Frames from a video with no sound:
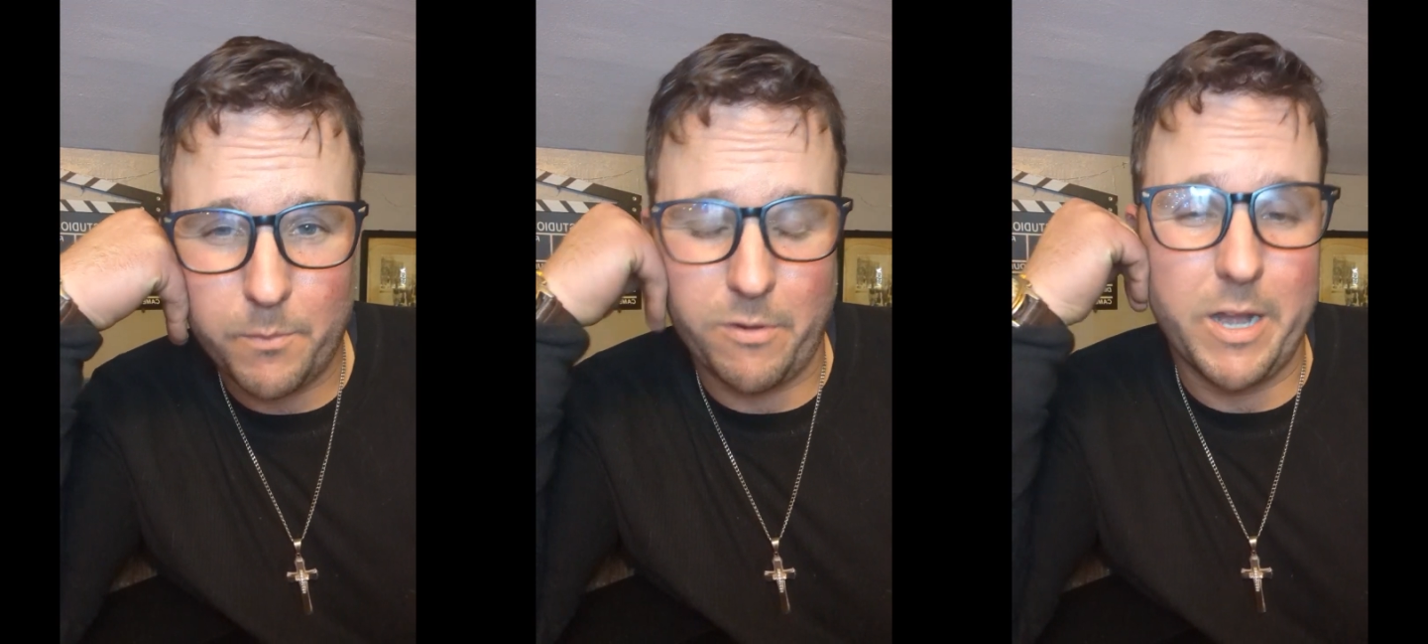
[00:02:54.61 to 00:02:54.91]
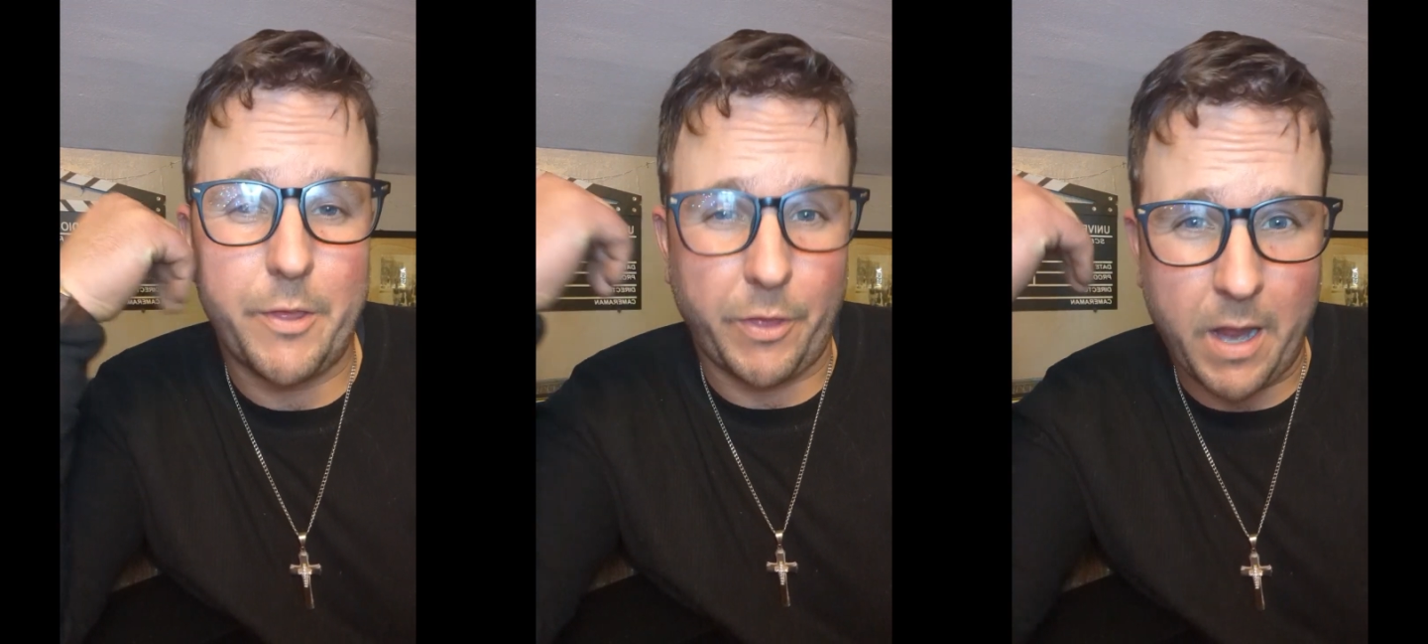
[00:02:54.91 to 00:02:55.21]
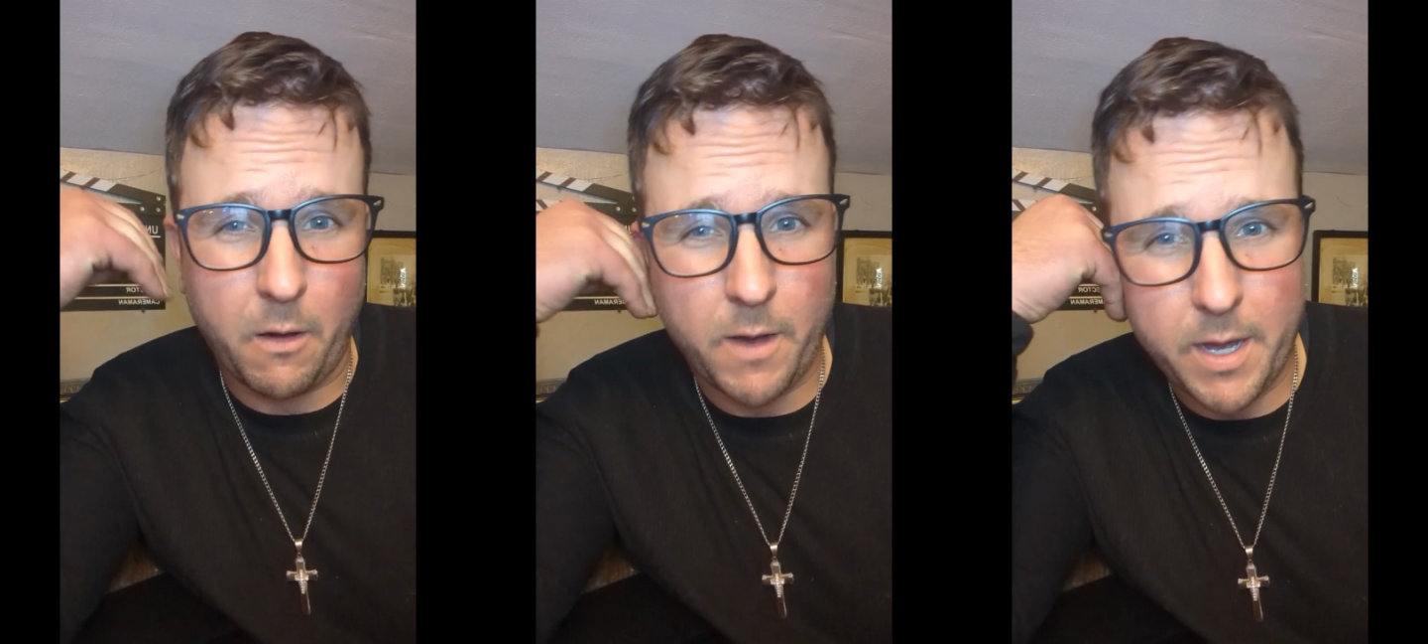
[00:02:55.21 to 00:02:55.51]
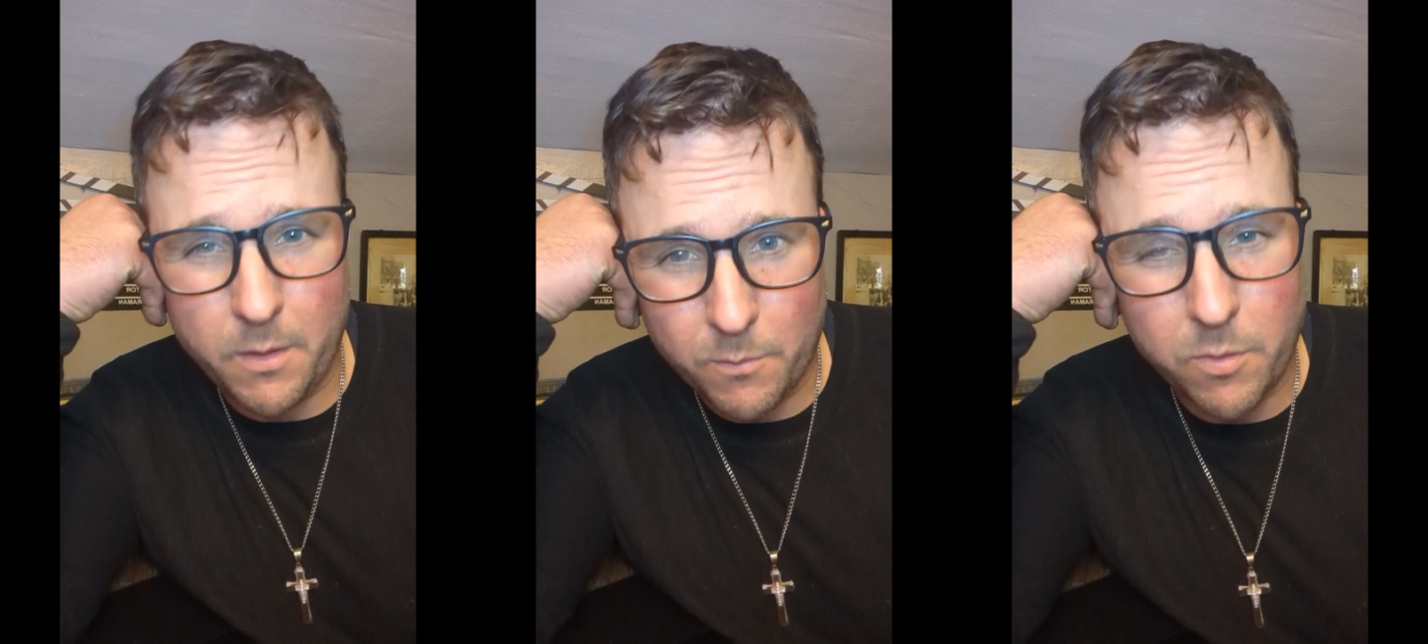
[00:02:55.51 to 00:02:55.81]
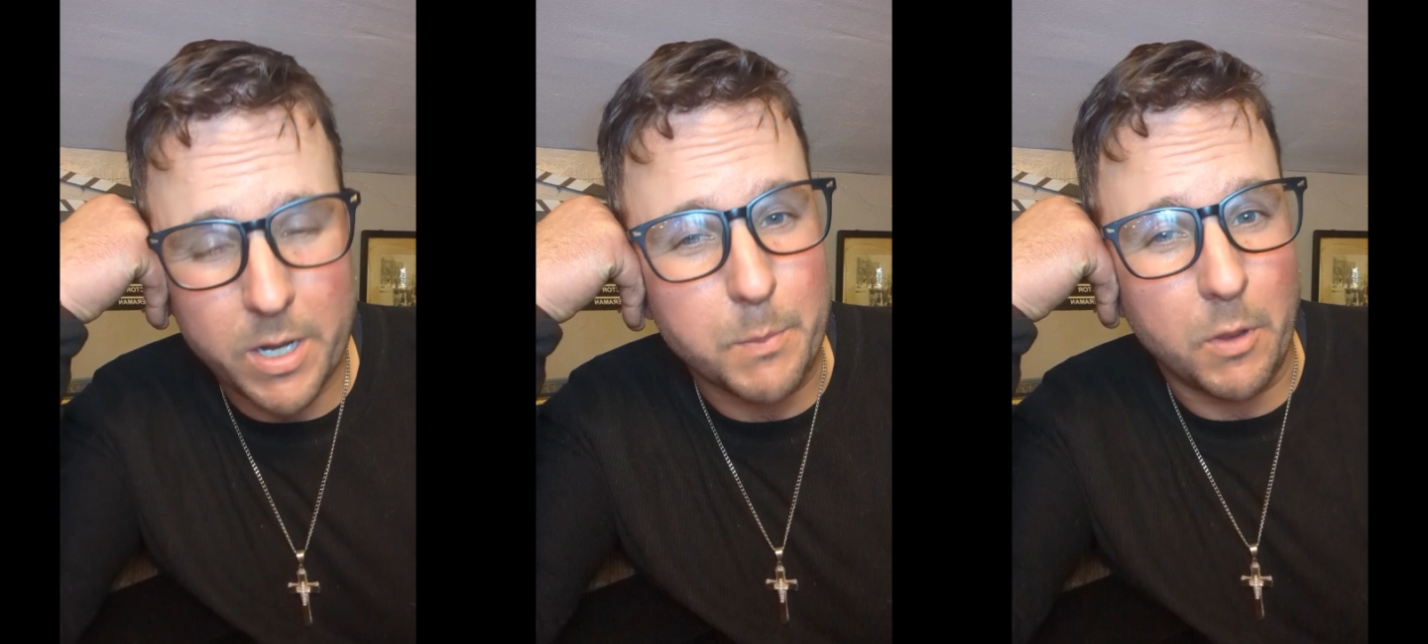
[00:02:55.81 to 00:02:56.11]
pretty scary,
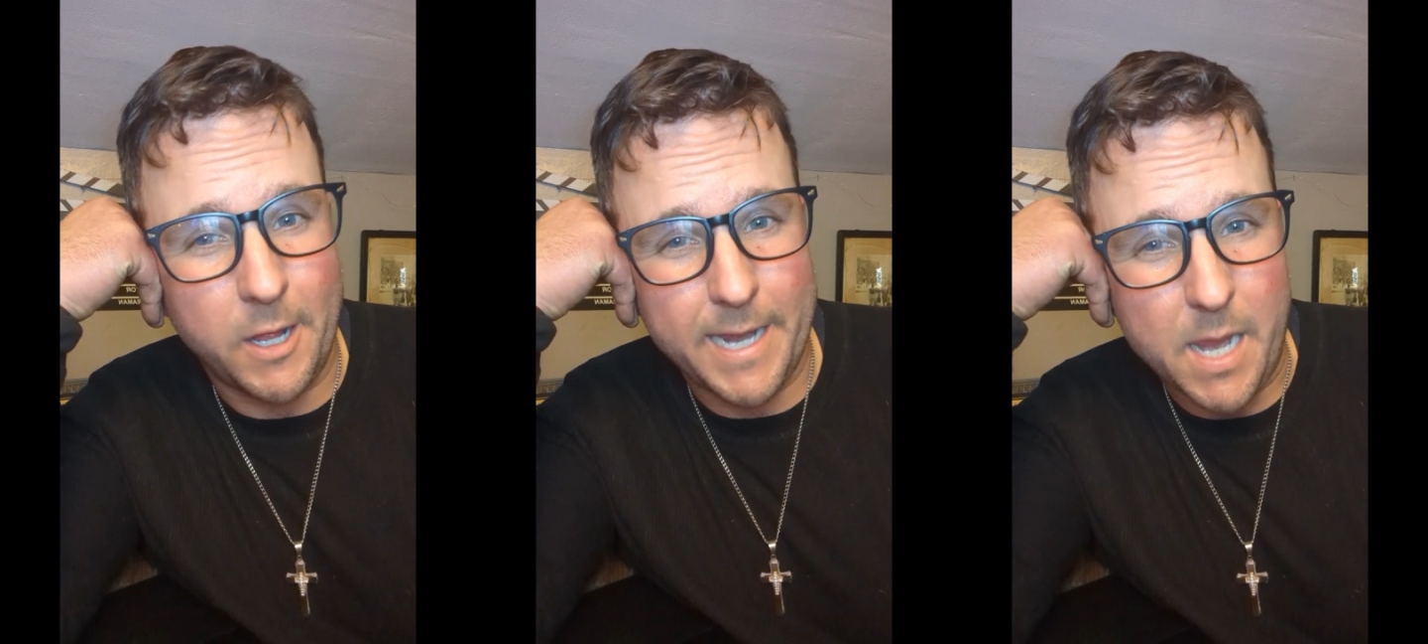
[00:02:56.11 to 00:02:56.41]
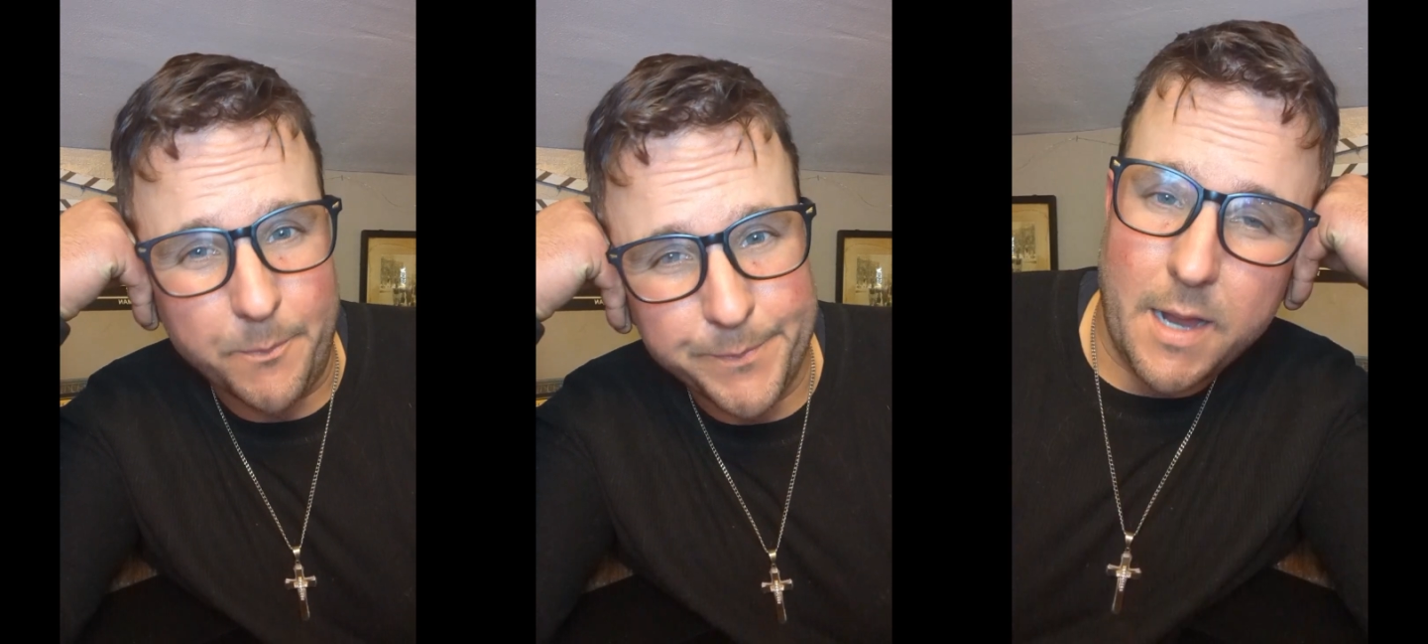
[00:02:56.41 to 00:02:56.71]
pretty bloody.